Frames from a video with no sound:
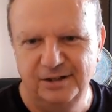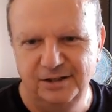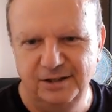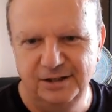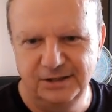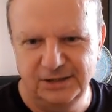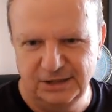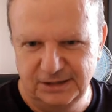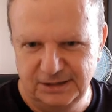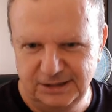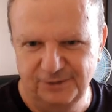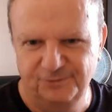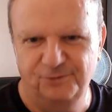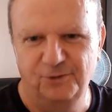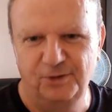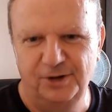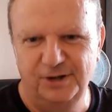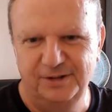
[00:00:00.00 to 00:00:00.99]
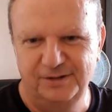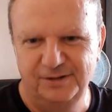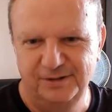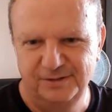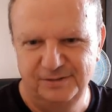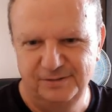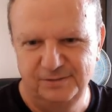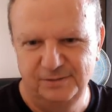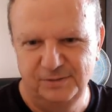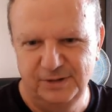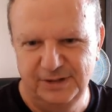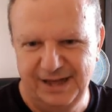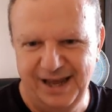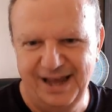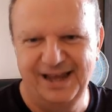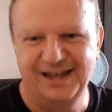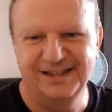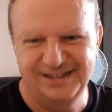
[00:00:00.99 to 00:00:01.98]
is a different
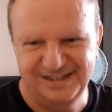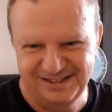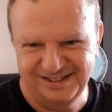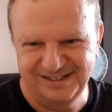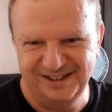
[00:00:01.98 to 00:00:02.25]
case.